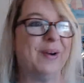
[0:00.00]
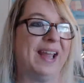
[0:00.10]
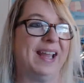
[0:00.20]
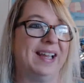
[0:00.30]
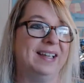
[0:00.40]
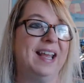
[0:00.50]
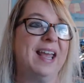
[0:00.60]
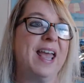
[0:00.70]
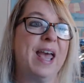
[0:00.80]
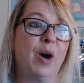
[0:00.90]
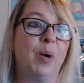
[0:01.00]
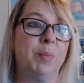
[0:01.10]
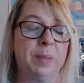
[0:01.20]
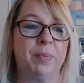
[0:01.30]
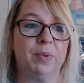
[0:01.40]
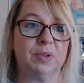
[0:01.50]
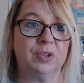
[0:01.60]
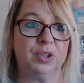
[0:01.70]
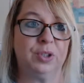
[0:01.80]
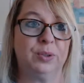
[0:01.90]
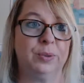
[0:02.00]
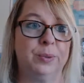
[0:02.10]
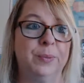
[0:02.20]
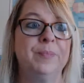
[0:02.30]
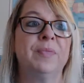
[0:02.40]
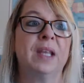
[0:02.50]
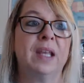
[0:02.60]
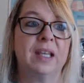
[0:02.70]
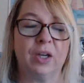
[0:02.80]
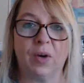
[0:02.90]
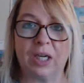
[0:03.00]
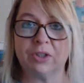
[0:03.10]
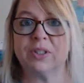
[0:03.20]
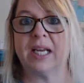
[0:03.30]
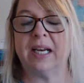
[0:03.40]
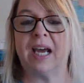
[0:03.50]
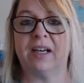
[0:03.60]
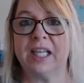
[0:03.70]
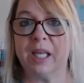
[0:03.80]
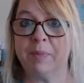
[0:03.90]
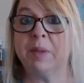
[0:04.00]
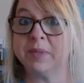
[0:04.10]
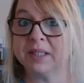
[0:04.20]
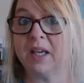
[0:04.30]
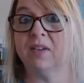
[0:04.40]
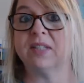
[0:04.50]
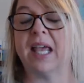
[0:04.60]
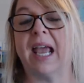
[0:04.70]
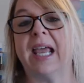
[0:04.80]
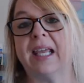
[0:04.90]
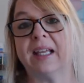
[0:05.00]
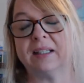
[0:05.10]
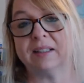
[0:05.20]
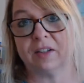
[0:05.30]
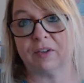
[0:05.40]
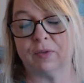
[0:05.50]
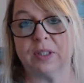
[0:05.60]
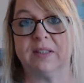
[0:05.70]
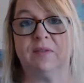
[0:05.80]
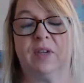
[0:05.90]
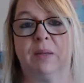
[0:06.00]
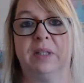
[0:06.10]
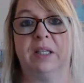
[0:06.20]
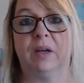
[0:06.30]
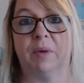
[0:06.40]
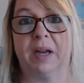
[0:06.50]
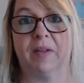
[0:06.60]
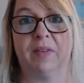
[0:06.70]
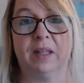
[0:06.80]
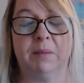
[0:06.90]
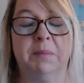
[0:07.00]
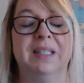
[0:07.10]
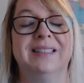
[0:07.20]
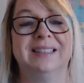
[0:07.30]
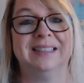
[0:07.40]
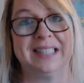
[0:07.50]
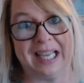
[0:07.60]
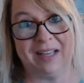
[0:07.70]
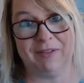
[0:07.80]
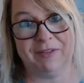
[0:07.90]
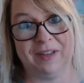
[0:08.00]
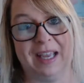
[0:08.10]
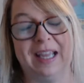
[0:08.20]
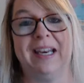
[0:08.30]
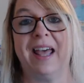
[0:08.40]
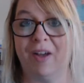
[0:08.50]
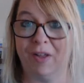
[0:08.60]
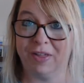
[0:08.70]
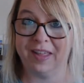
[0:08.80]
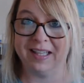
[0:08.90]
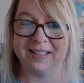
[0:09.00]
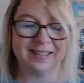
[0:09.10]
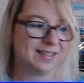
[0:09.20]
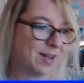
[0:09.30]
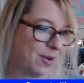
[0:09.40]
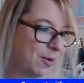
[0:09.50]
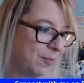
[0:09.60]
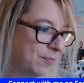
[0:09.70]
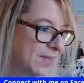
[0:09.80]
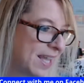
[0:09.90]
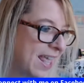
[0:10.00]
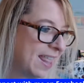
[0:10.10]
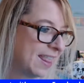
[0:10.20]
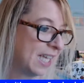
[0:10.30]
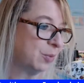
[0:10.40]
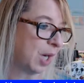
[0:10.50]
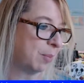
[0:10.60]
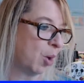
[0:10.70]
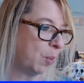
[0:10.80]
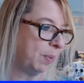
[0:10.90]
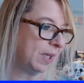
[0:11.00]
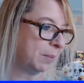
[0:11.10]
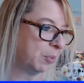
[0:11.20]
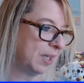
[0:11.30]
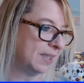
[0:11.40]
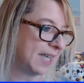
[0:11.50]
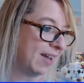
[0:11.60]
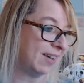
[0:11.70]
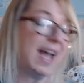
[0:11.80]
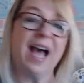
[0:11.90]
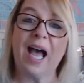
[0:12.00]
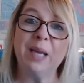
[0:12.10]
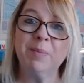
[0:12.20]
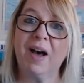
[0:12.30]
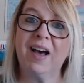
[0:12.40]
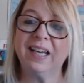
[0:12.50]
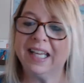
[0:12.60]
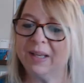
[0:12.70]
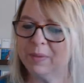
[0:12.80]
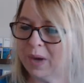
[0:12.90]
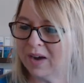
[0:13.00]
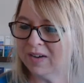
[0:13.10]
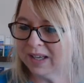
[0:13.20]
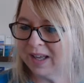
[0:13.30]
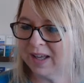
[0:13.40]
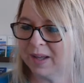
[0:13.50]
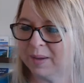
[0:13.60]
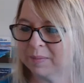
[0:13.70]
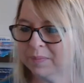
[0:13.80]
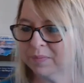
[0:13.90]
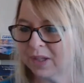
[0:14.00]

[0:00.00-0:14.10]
and help people to, understand how to keep themselves and their friends and family around them safe and healthy. So that's what I'm hoping it brings out. Hi, Bonnie. Welcome.